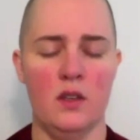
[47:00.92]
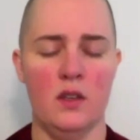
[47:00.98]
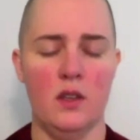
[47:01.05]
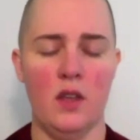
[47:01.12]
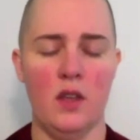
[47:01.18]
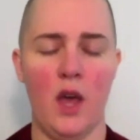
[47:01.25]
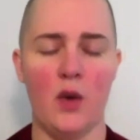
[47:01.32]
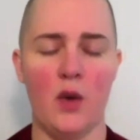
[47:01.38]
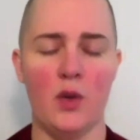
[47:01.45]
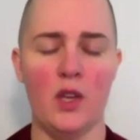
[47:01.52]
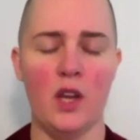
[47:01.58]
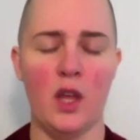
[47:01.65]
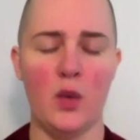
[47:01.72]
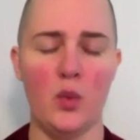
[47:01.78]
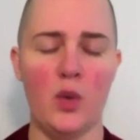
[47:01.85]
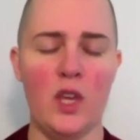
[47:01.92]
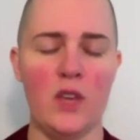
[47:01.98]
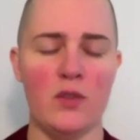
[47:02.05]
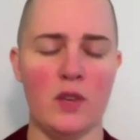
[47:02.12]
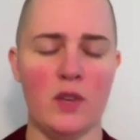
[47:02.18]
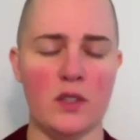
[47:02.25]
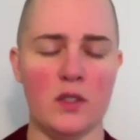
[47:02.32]
How can I
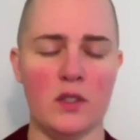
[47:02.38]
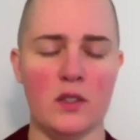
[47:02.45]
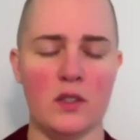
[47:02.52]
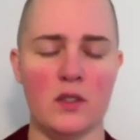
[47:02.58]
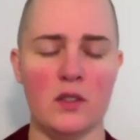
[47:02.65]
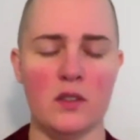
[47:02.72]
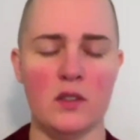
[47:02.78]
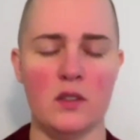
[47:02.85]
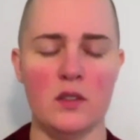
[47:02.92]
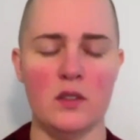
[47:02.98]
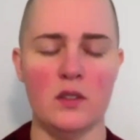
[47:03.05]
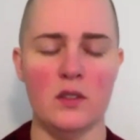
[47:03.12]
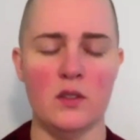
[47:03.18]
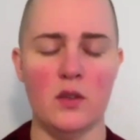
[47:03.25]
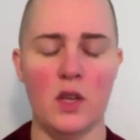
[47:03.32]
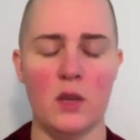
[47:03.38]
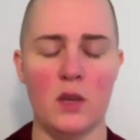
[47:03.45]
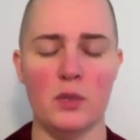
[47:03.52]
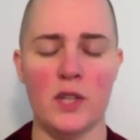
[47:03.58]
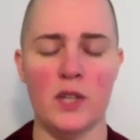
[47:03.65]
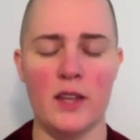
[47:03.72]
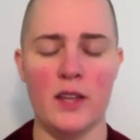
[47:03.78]
weave it and
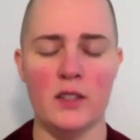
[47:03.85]
blend